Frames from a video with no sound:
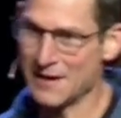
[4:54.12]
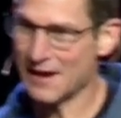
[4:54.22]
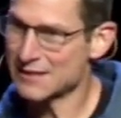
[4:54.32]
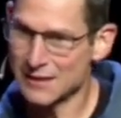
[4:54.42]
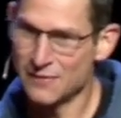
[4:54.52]

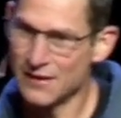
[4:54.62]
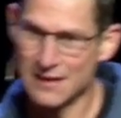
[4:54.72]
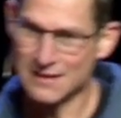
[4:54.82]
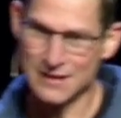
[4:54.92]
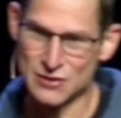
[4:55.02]
nice living
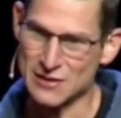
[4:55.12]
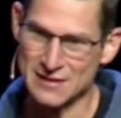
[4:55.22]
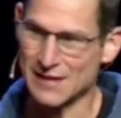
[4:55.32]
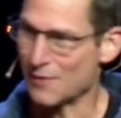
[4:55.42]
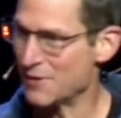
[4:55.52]

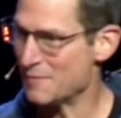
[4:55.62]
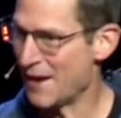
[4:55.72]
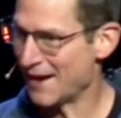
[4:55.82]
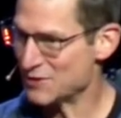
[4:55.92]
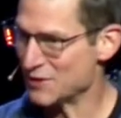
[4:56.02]
conditions, I would
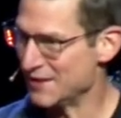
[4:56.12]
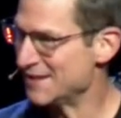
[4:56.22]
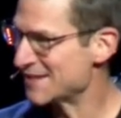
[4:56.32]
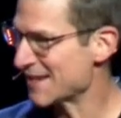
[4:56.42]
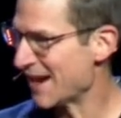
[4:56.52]
imagine,
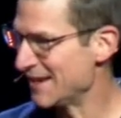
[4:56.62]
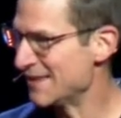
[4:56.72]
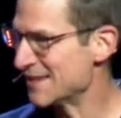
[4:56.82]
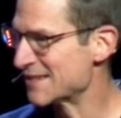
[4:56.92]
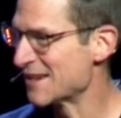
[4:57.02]
inside of
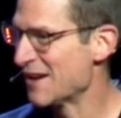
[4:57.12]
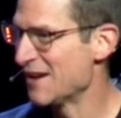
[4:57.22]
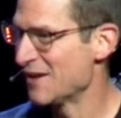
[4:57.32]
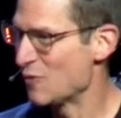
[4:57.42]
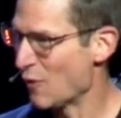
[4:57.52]
this
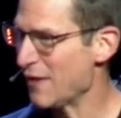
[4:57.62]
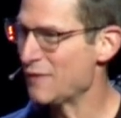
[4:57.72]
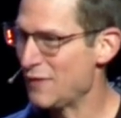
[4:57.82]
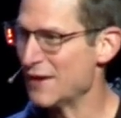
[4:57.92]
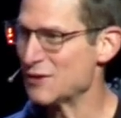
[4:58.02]
great
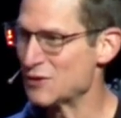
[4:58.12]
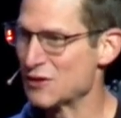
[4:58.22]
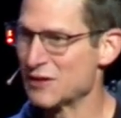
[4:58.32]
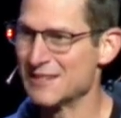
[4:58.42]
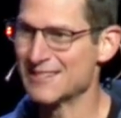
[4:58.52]

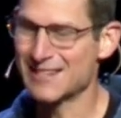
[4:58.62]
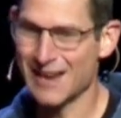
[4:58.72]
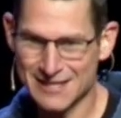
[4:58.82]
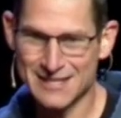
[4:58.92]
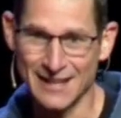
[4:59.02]
fish.
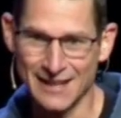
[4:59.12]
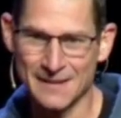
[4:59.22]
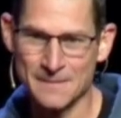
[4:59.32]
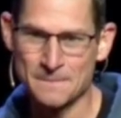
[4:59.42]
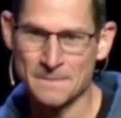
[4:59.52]
Disgusting.
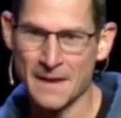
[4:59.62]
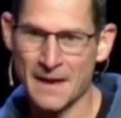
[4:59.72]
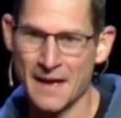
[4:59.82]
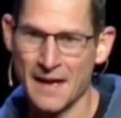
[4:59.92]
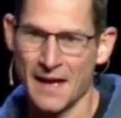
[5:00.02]

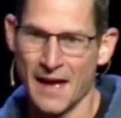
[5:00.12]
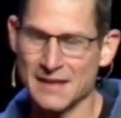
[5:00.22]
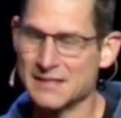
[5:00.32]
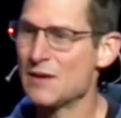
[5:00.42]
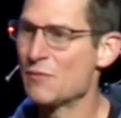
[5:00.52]

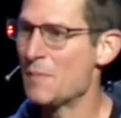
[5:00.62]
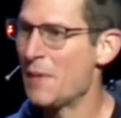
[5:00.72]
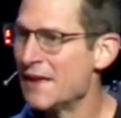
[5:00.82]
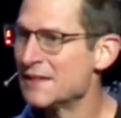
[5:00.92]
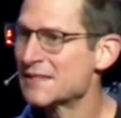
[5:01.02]
As he
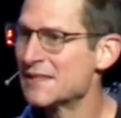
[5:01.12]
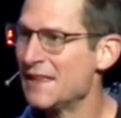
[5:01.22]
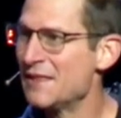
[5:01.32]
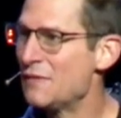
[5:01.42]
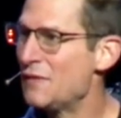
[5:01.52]
repents,
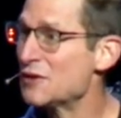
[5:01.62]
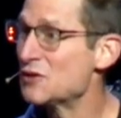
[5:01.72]
then the fish